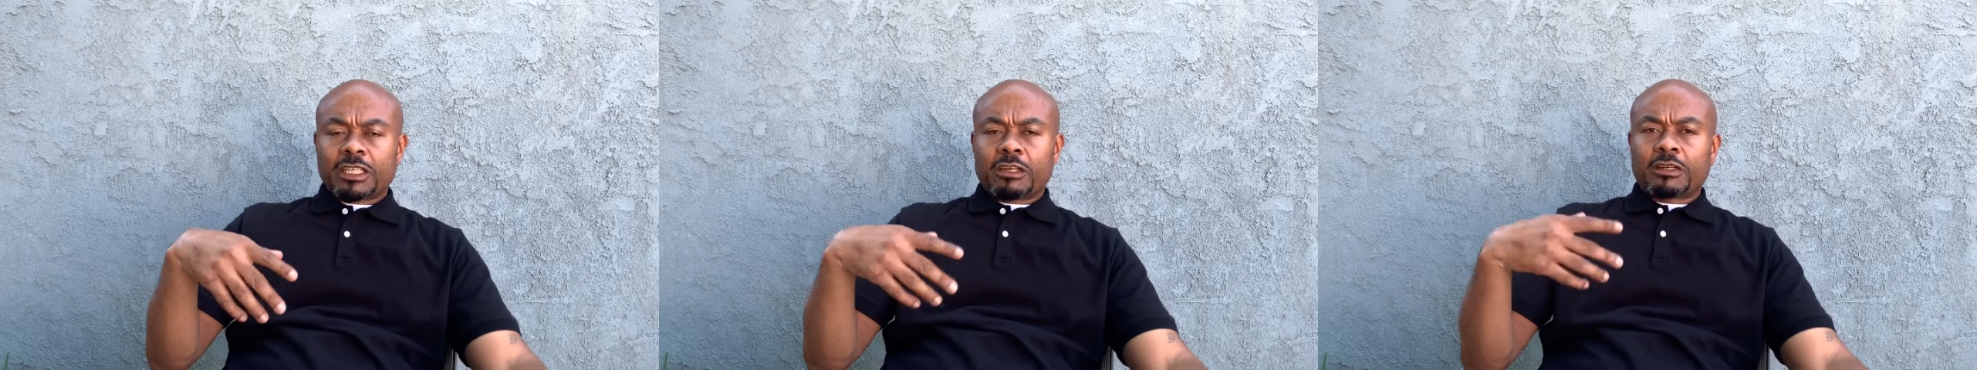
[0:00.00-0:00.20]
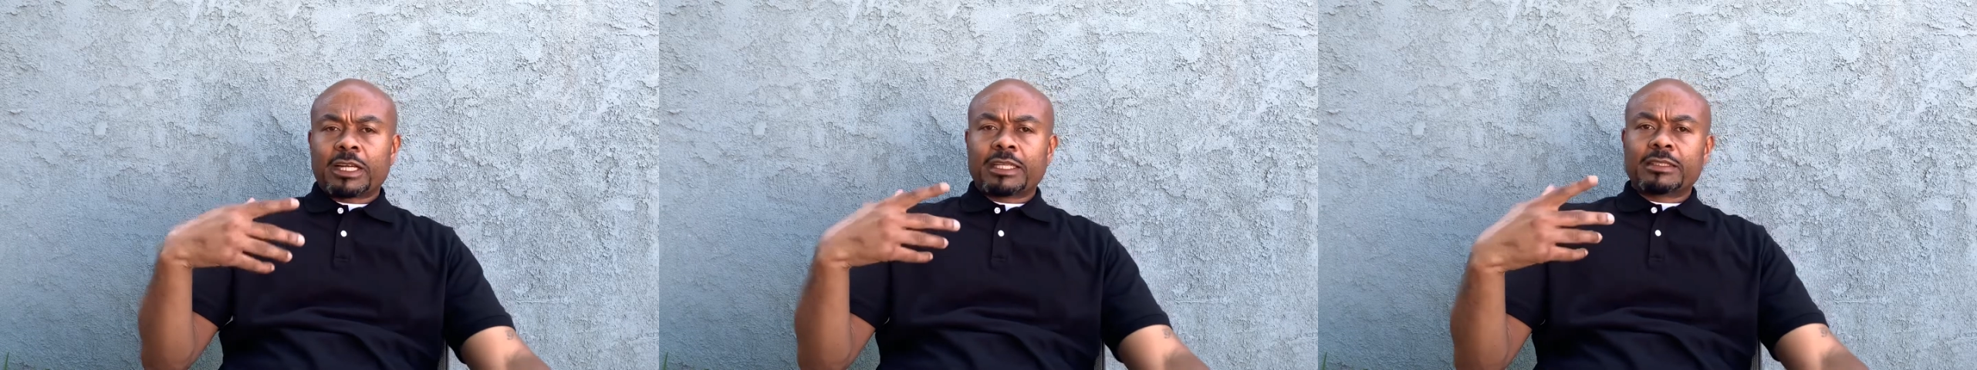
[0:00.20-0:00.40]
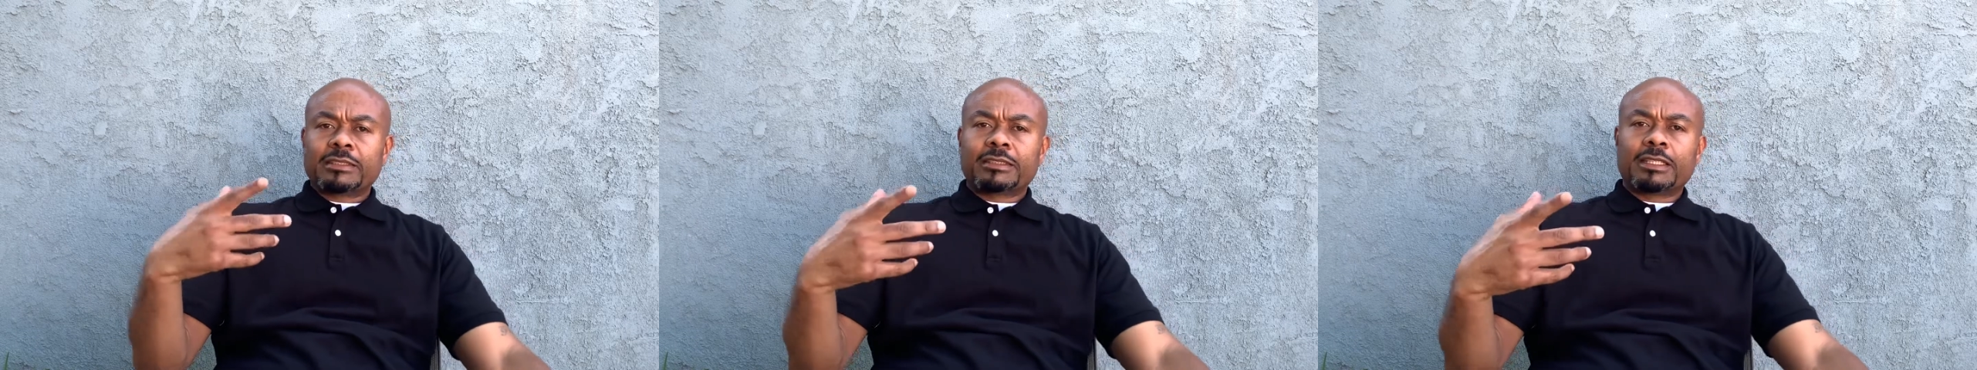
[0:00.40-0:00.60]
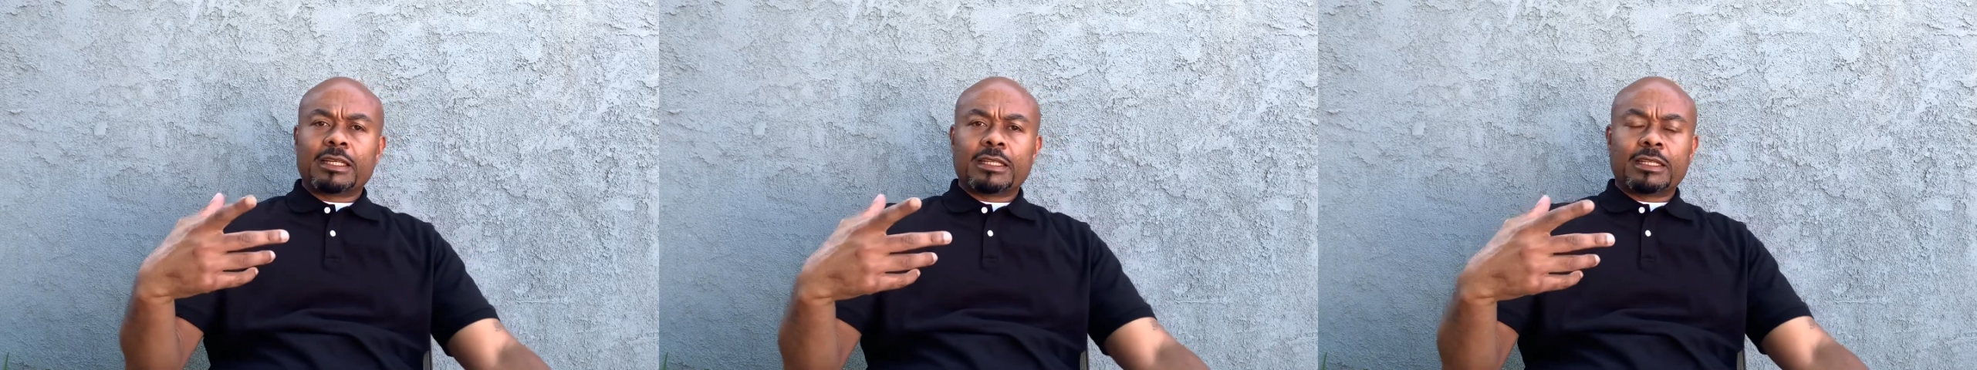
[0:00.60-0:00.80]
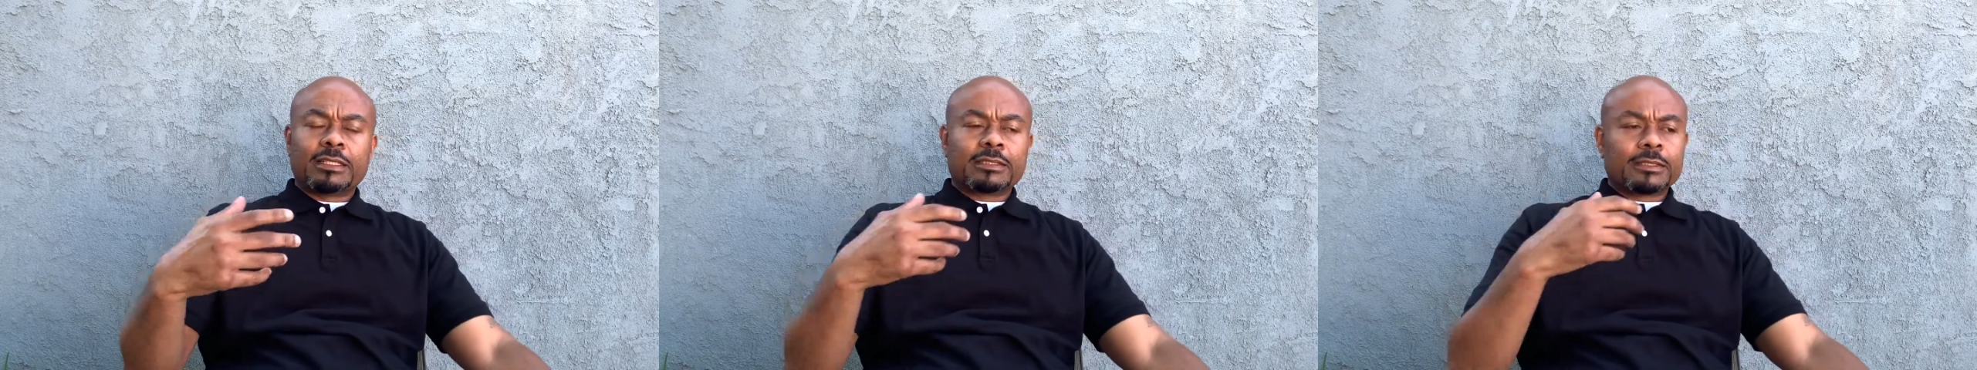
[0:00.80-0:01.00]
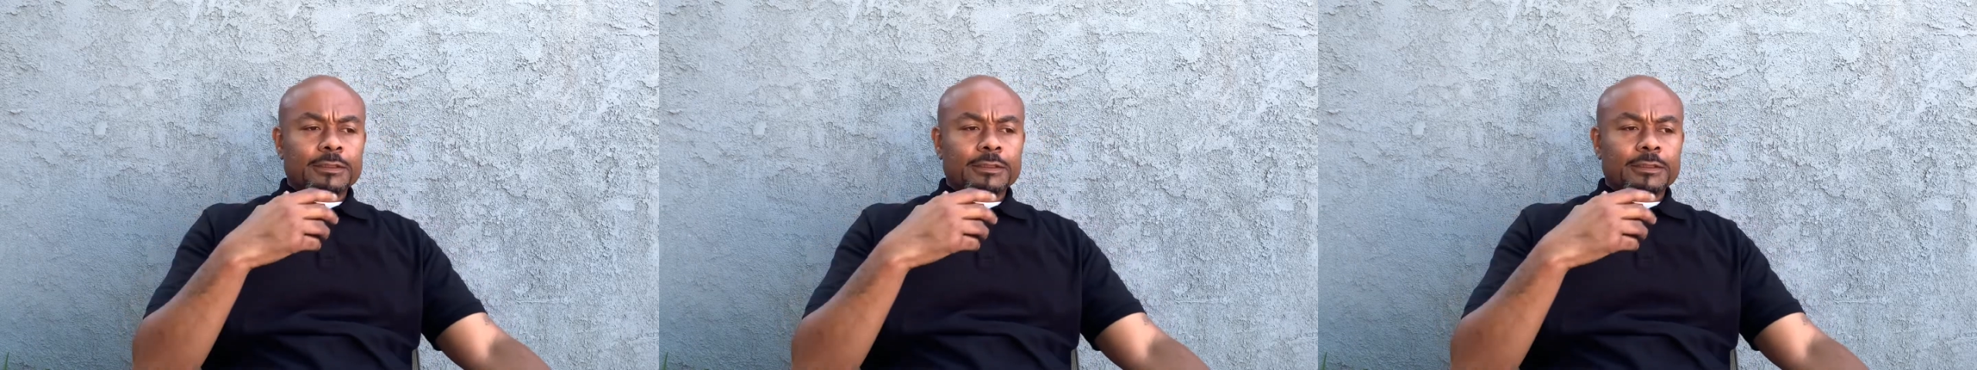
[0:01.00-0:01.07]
all that to say this,